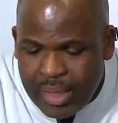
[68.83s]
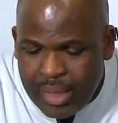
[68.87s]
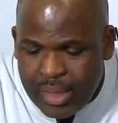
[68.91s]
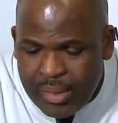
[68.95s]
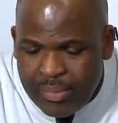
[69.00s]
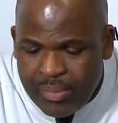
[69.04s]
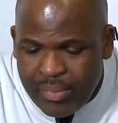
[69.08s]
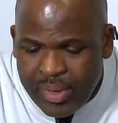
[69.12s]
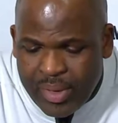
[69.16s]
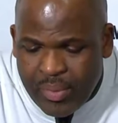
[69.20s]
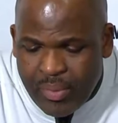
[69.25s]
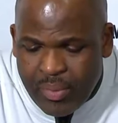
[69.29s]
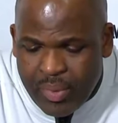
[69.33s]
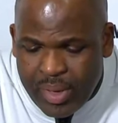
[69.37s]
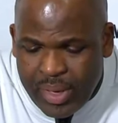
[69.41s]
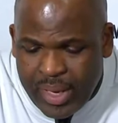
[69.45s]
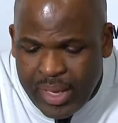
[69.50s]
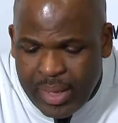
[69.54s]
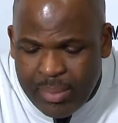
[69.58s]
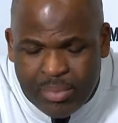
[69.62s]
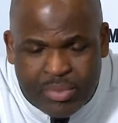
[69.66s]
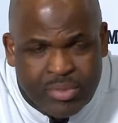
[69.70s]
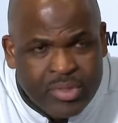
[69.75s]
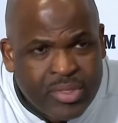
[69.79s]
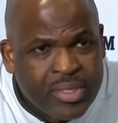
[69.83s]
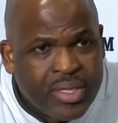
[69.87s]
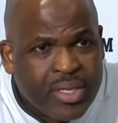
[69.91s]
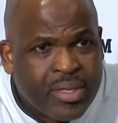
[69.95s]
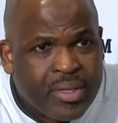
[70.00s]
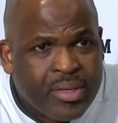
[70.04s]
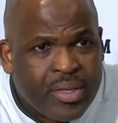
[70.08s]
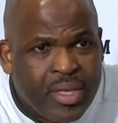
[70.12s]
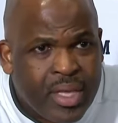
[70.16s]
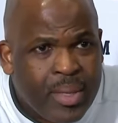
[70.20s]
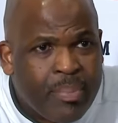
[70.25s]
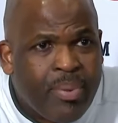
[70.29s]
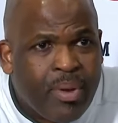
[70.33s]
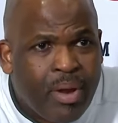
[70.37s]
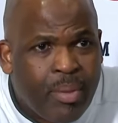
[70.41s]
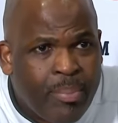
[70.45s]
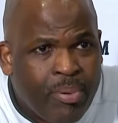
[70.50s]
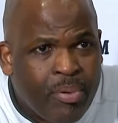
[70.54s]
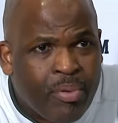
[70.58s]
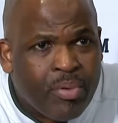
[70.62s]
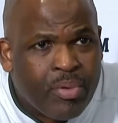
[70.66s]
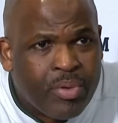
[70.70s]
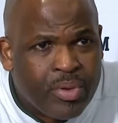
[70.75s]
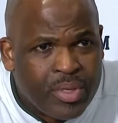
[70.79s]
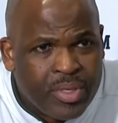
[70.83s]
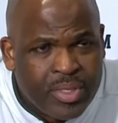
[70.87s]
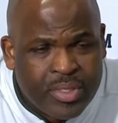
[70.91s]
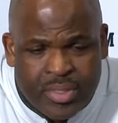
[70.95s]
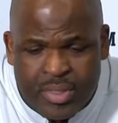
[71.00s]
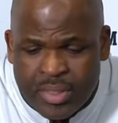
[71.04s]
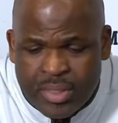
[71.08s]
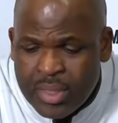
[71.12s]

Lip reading: we were able to keep our poise,